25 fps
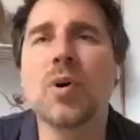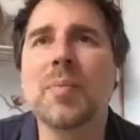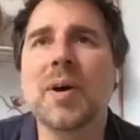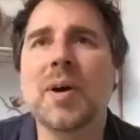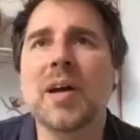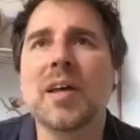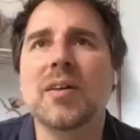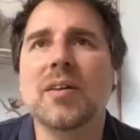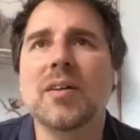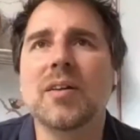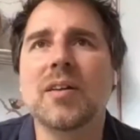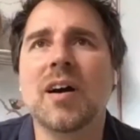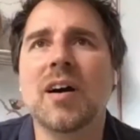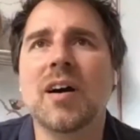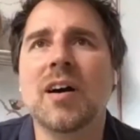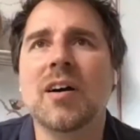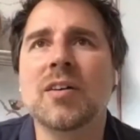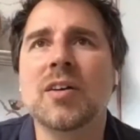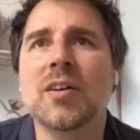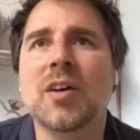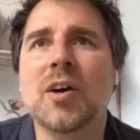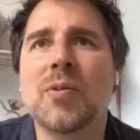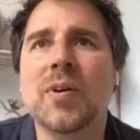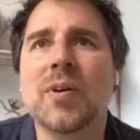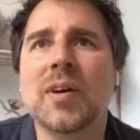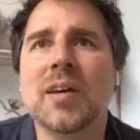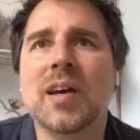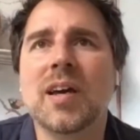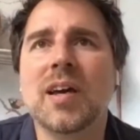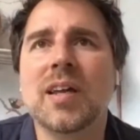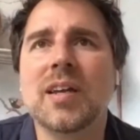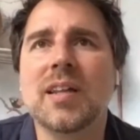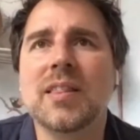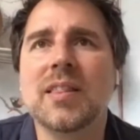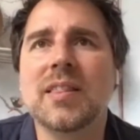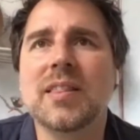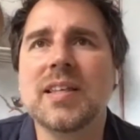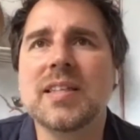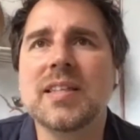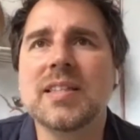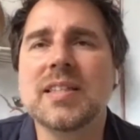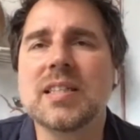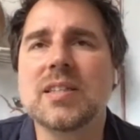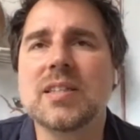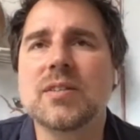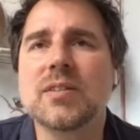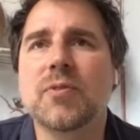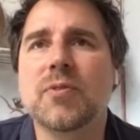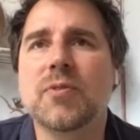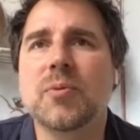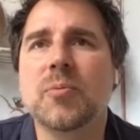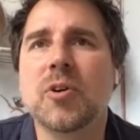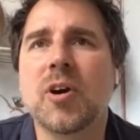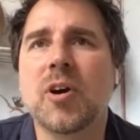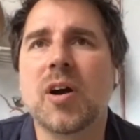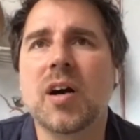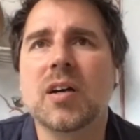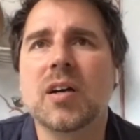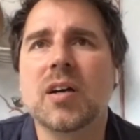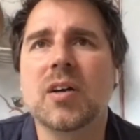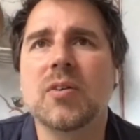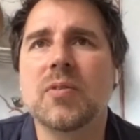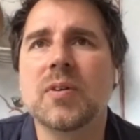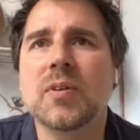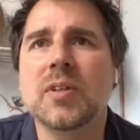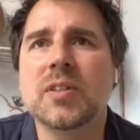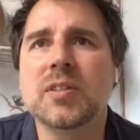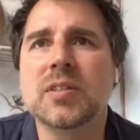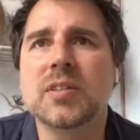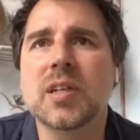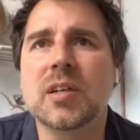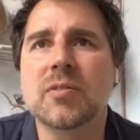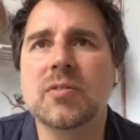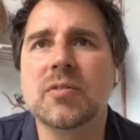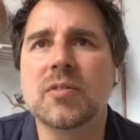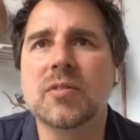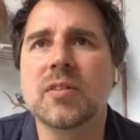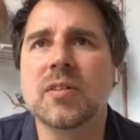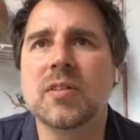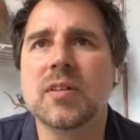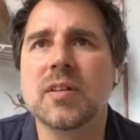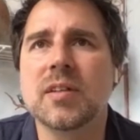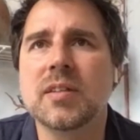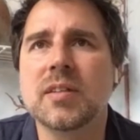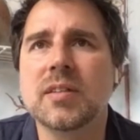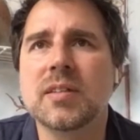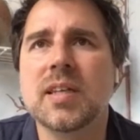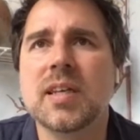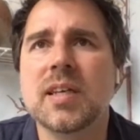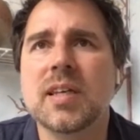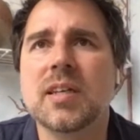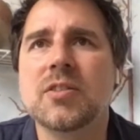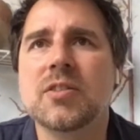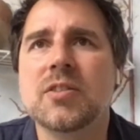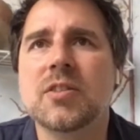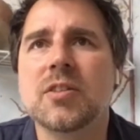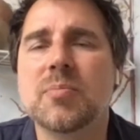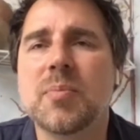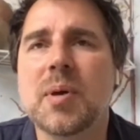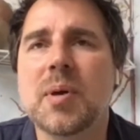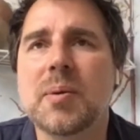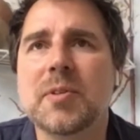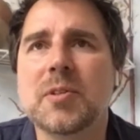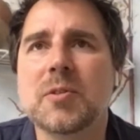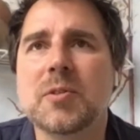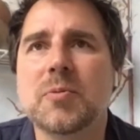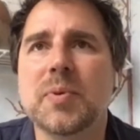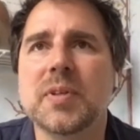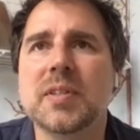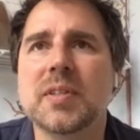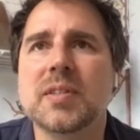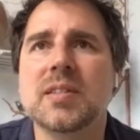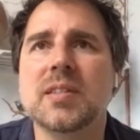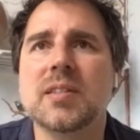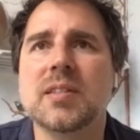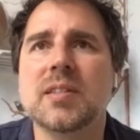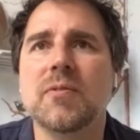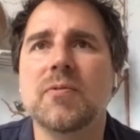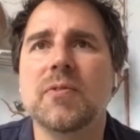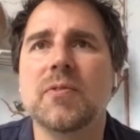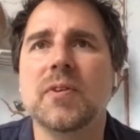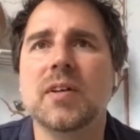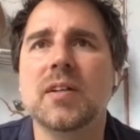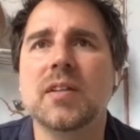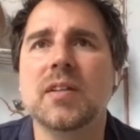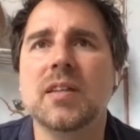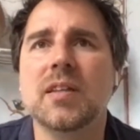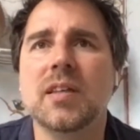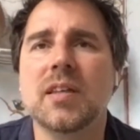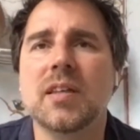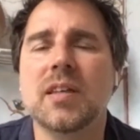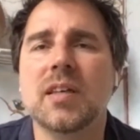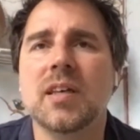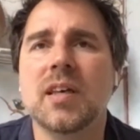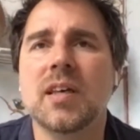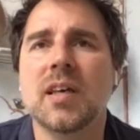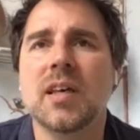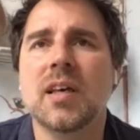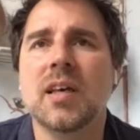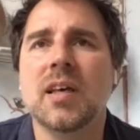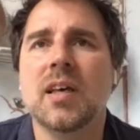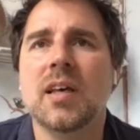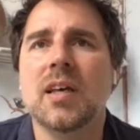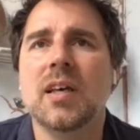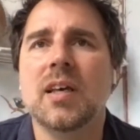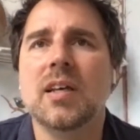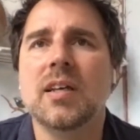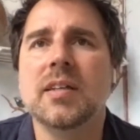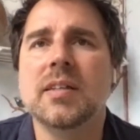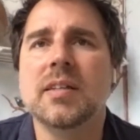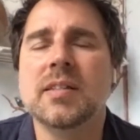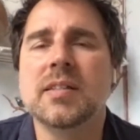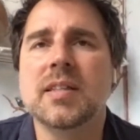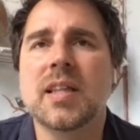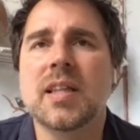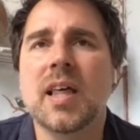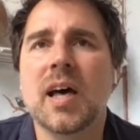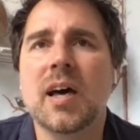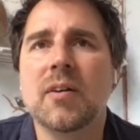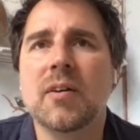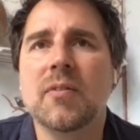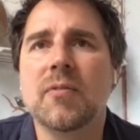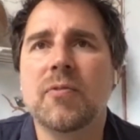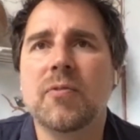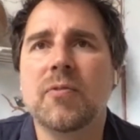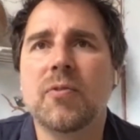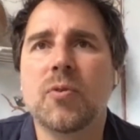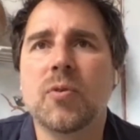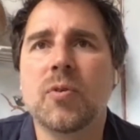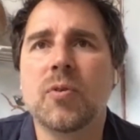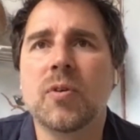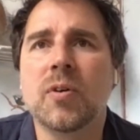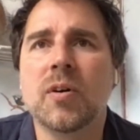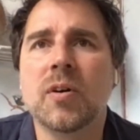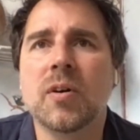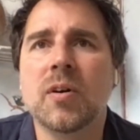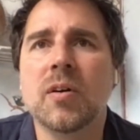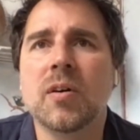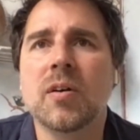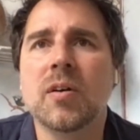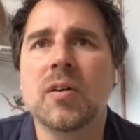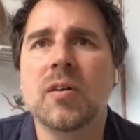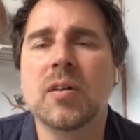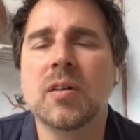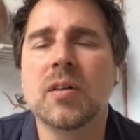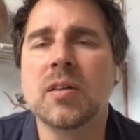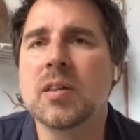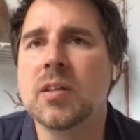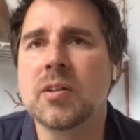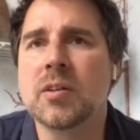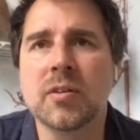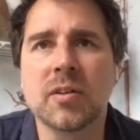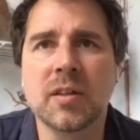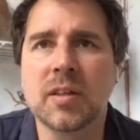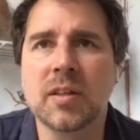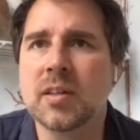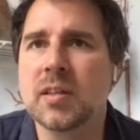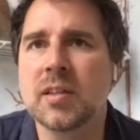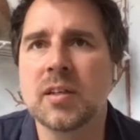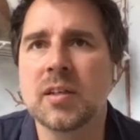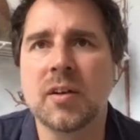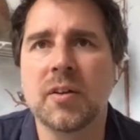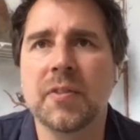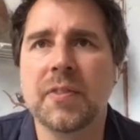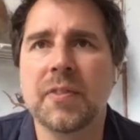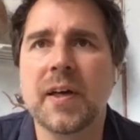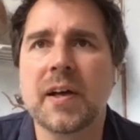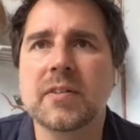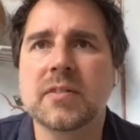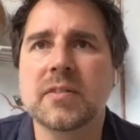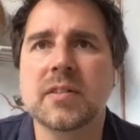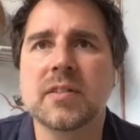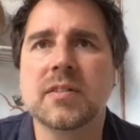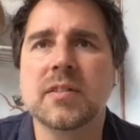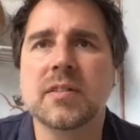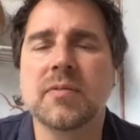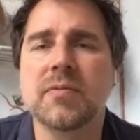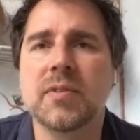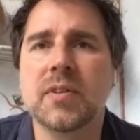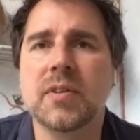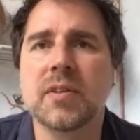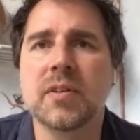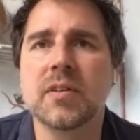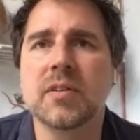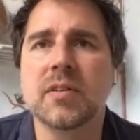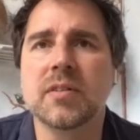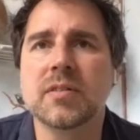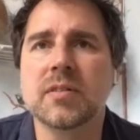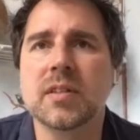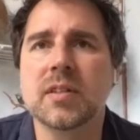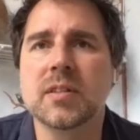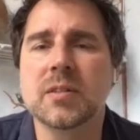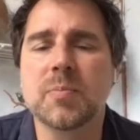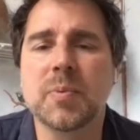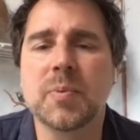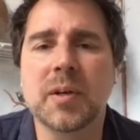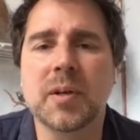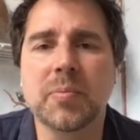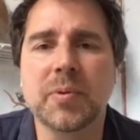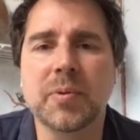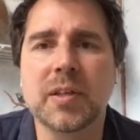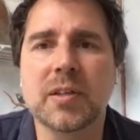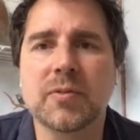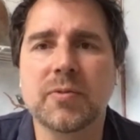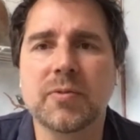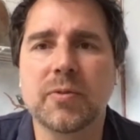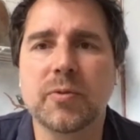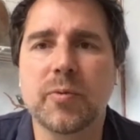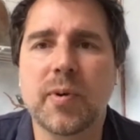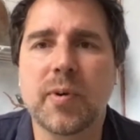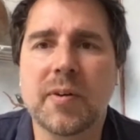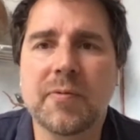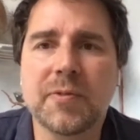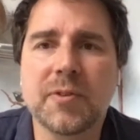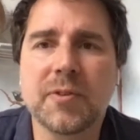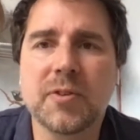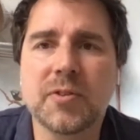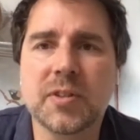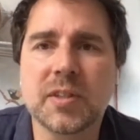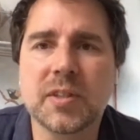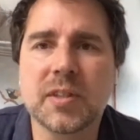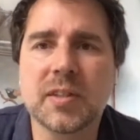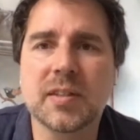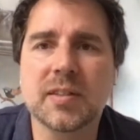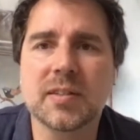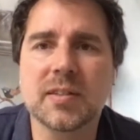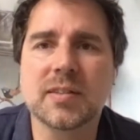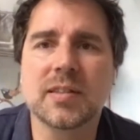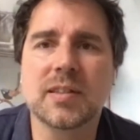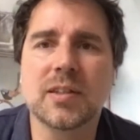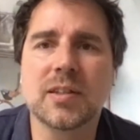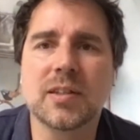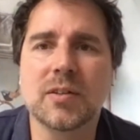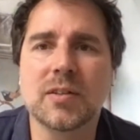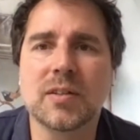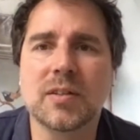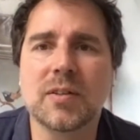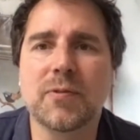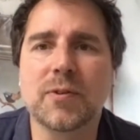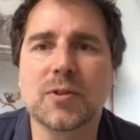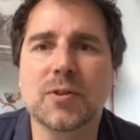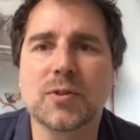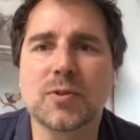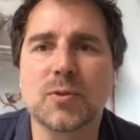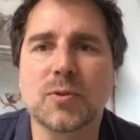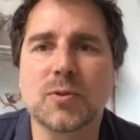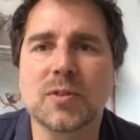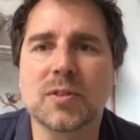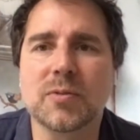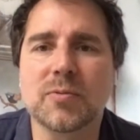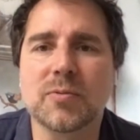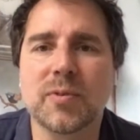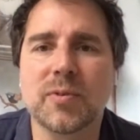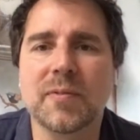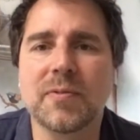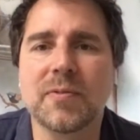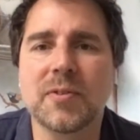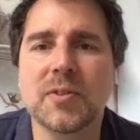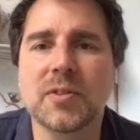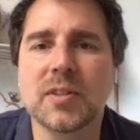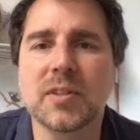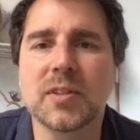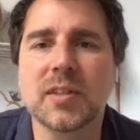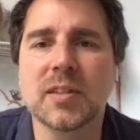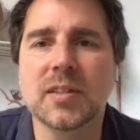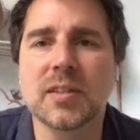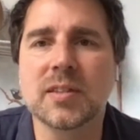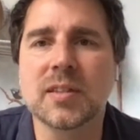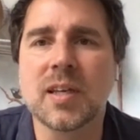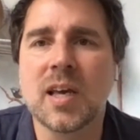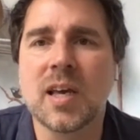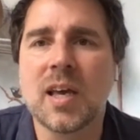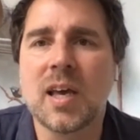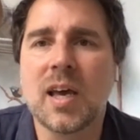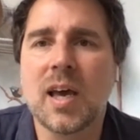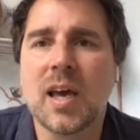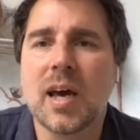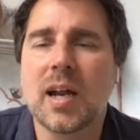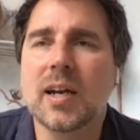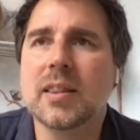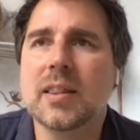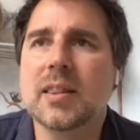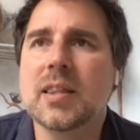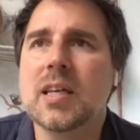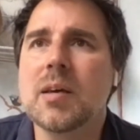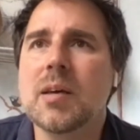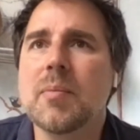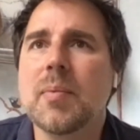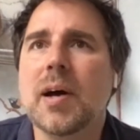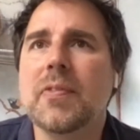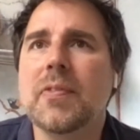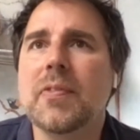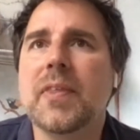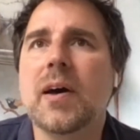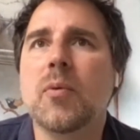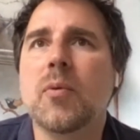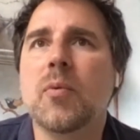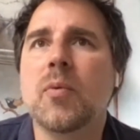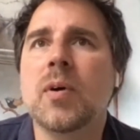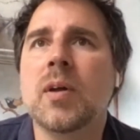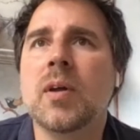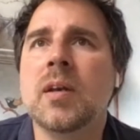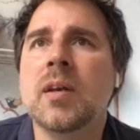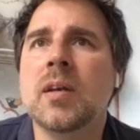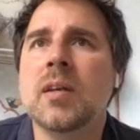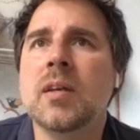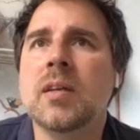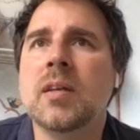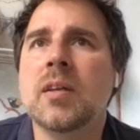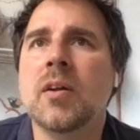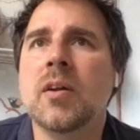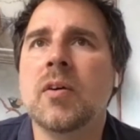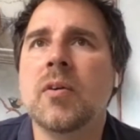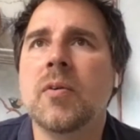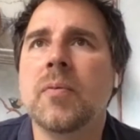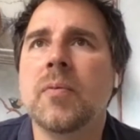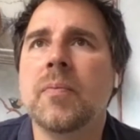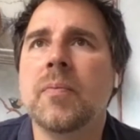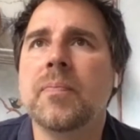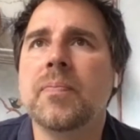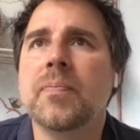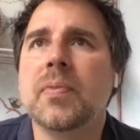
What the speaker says: and one of my ongoing kind of theses for Morocco in general and Tangier maybe specifically is that for literally, thousands of years, it's been a place for refugees, different sorts of refugees. And I think about that when,